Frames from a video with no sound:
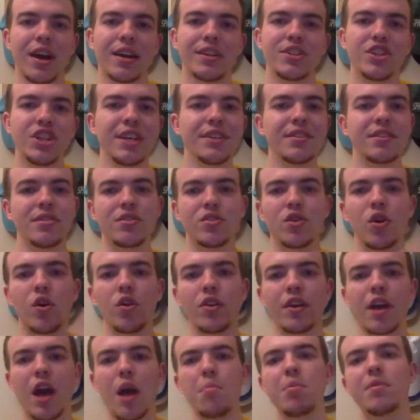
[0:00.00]
Jesus
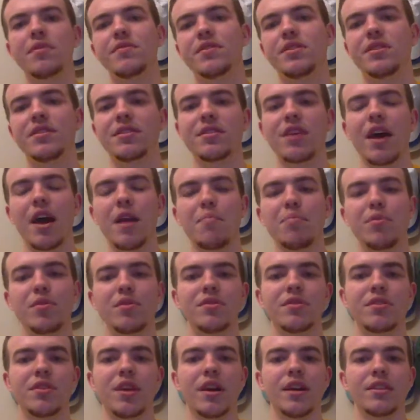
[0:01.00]
told a couple of
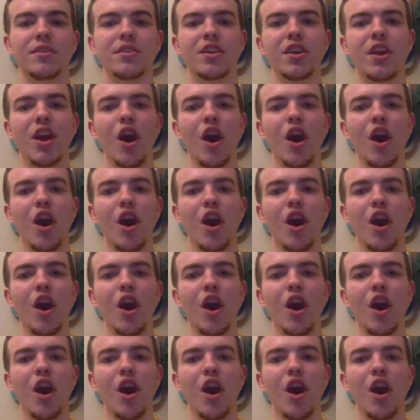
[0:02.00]
disciples to